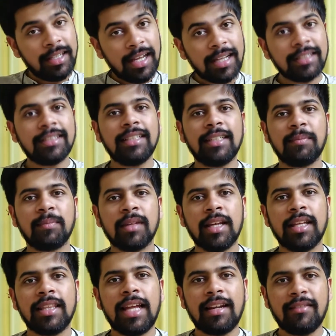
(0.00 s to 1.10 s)

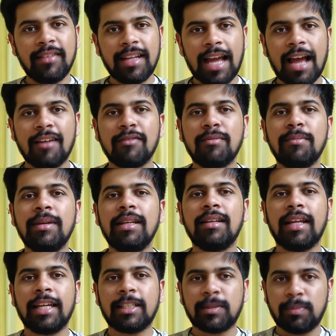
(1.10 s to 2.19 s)
realizing that we
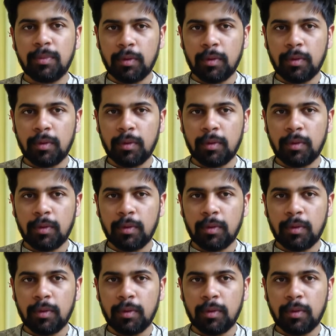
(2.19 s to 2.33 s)
have been